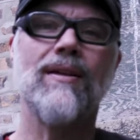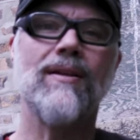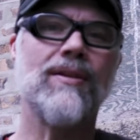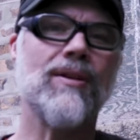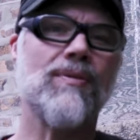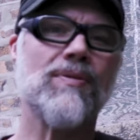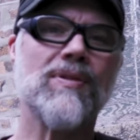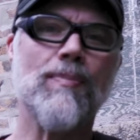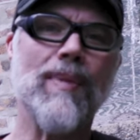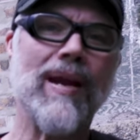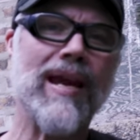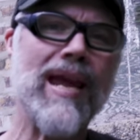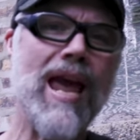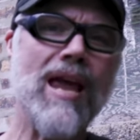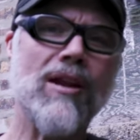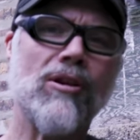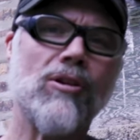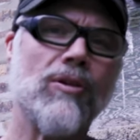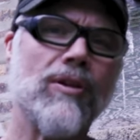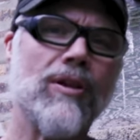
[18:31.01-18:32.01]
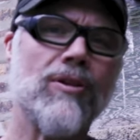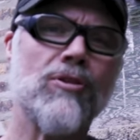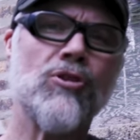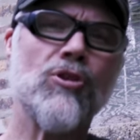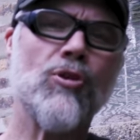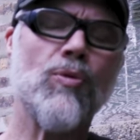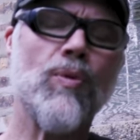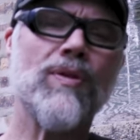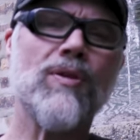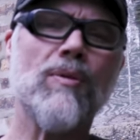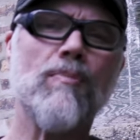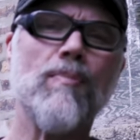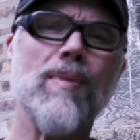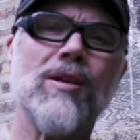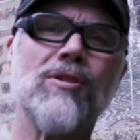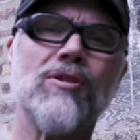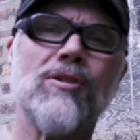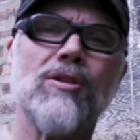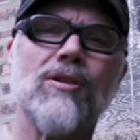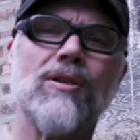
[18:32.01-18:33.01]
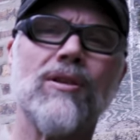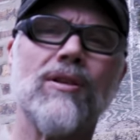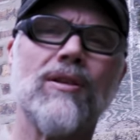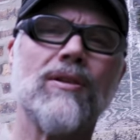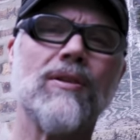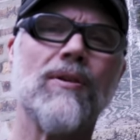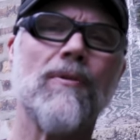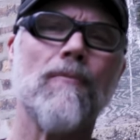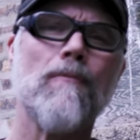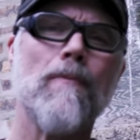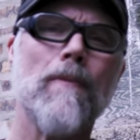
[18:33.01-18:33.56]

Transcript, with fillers: there was a mechanical issue with the mixer,